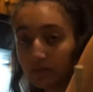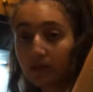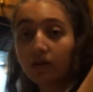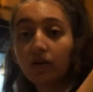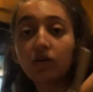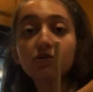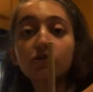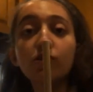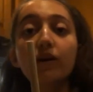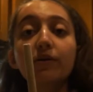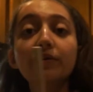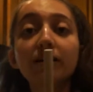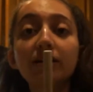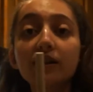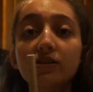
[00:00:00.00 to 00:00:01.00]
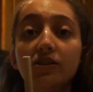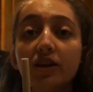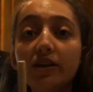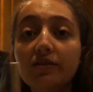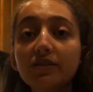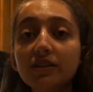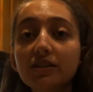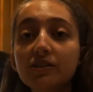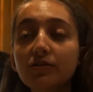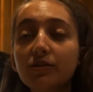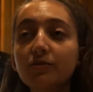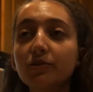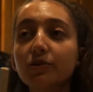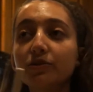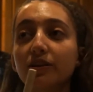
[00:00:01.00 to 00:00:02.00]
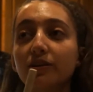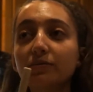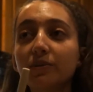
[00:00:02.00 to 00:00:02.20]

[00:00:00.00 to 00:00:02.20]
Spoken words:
Also, I realize you can't really see what I'm doing,